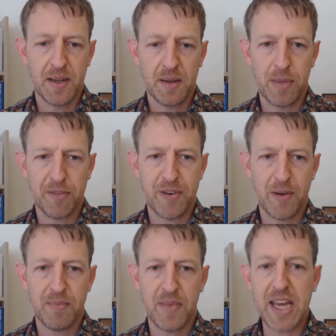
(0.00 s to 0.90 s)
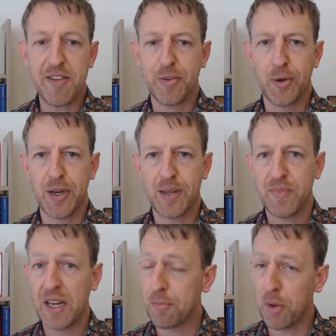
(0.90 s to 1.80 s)
but from e4
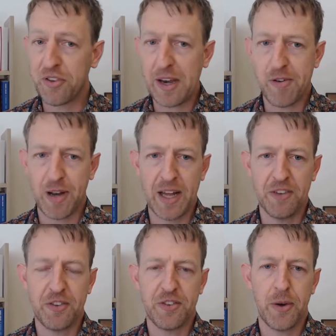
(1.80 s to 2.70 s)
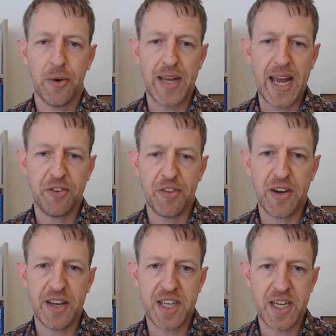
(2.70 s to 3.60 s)
it's more centralized, so it has the
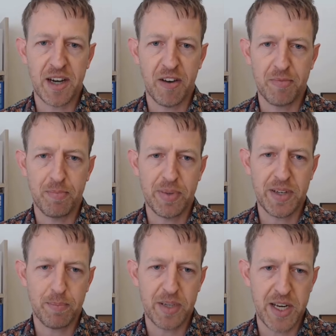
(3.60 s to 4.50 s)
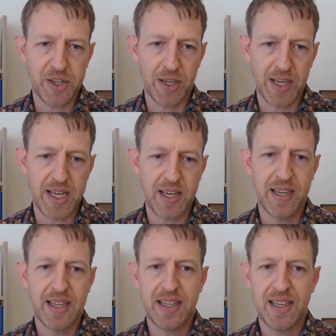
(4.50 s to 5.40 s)
idea of potentially
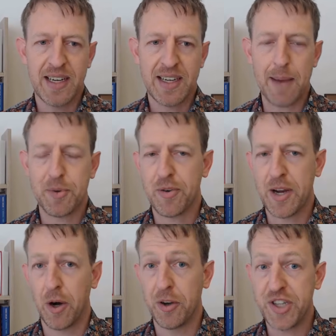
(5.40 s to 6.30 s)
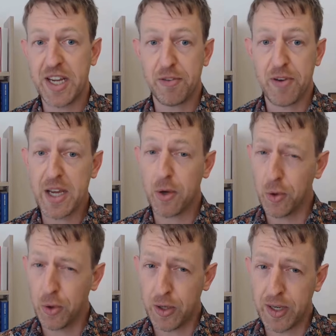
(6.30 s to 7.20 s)
capturing on g3
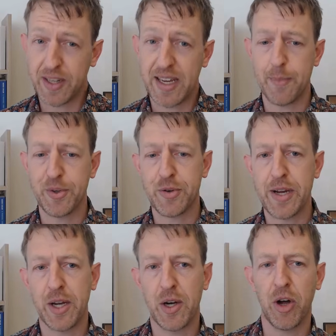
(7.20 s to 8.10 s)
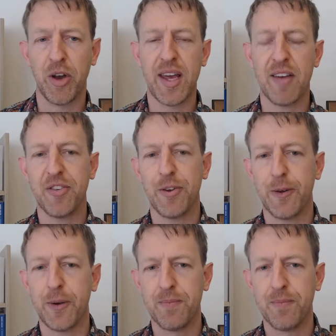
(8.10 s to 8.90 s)
or capturing on f2.